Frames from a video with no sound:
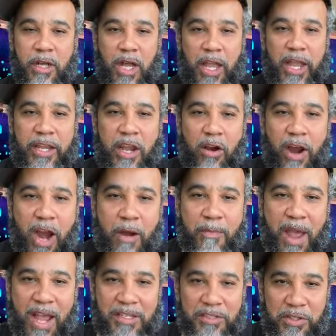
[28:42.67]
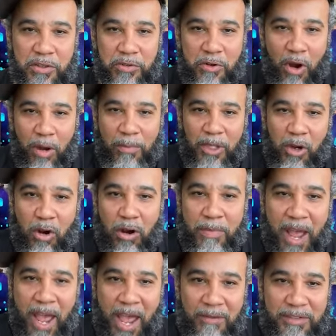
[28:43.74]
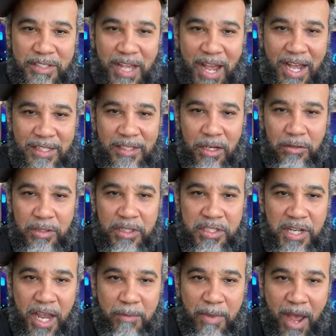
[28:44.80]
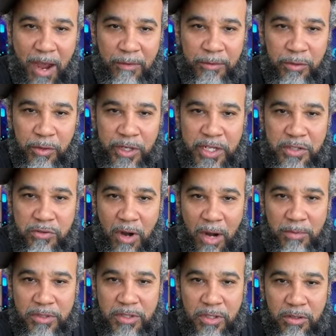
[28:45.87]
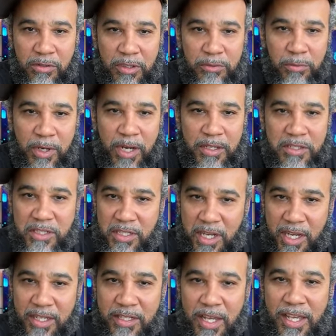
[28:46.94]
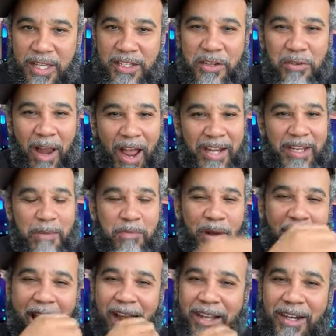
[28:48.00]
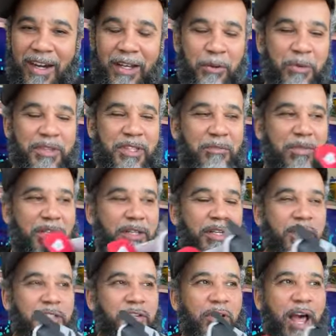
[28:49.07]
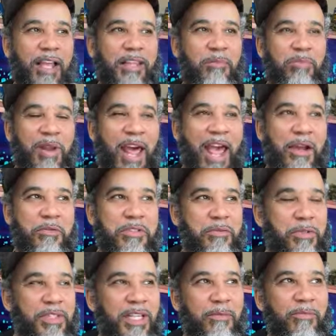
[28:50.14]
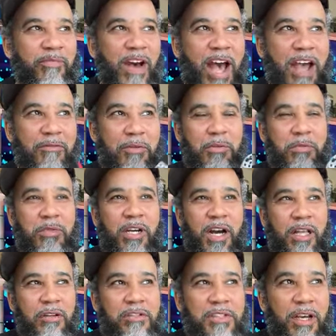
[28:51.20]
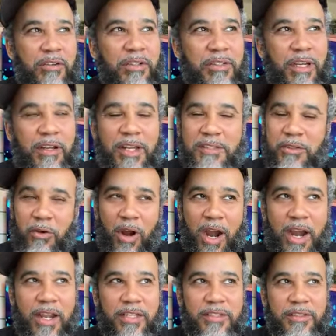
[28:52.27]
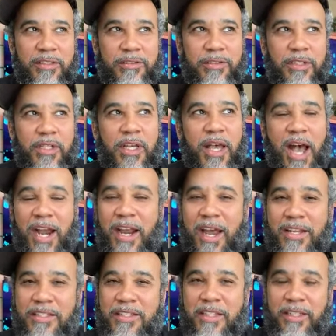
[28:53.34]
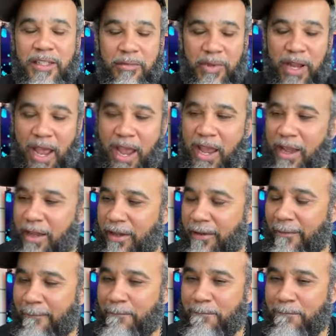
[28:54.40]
in your Air Max, do you normally go up a half a size though? The J Balvin 3 dropping soon as well. She, you like that black color with them, you like the black ones with them vibrant colors on it though? That's crazy. I gotta see them in hand.